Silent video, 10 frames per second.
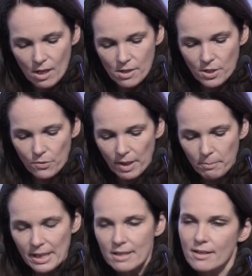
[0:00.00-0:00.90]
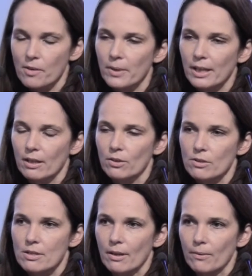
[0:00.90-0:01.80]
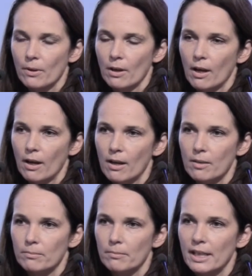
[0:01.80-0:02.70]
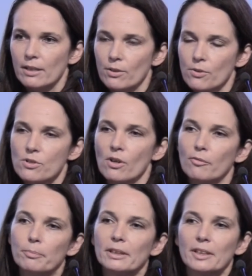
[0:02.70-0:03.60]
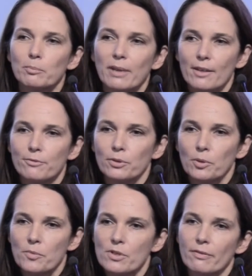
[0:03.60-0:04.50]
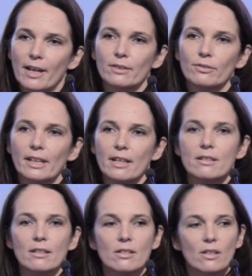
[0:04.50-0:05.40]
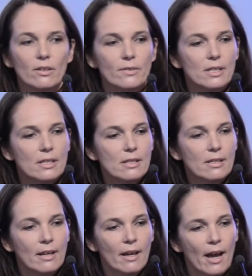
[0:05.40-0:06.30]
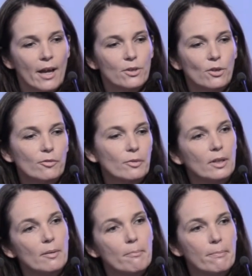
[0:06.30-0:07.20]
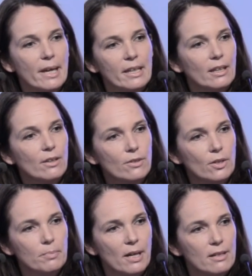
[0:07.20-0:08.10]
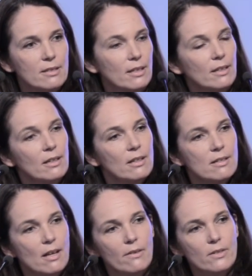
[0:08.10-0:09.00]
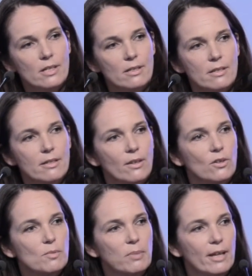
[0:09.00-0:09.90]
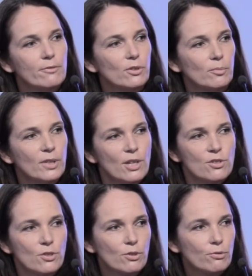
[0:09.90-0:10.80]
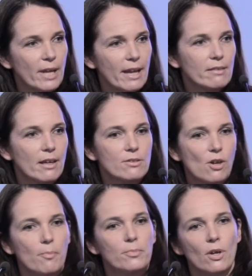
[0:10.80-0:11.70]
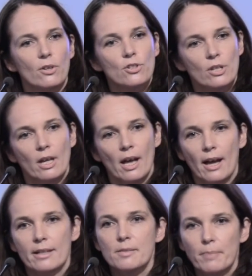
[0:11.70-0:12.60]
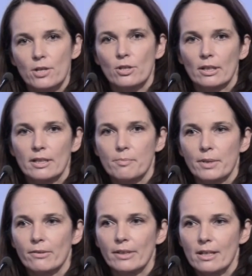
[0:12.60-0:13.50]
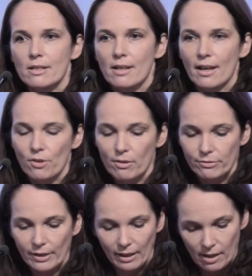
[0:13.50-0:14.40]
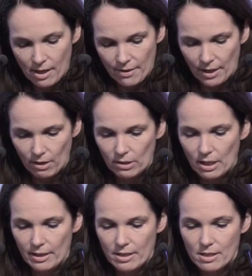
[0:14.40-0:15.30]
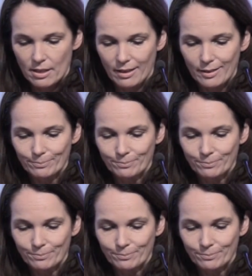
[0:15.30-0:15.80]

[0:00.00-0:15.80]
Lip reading: So that means that we can also make use of building platforms, of aggregating services, and of embedding third-party services into those platforms to create that top-notch and special experience and offering that our clients seek.